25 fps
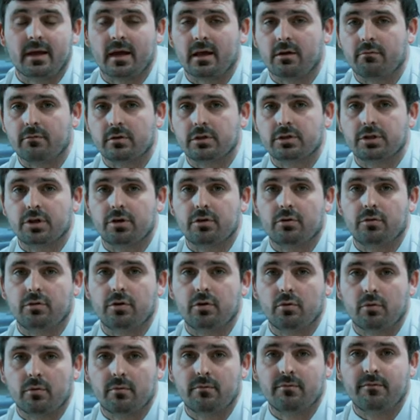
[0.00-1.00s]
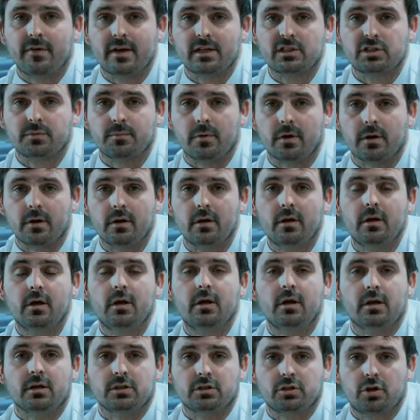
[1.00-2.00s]
getting a return on your investment
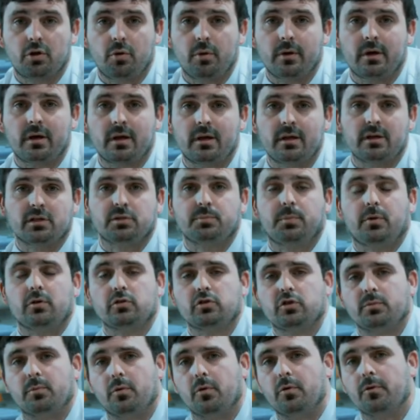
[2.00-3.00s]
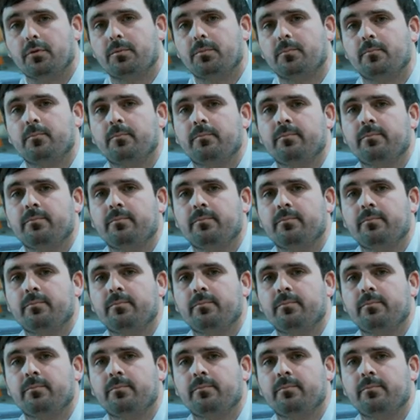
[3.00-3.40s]
as quickly as possible.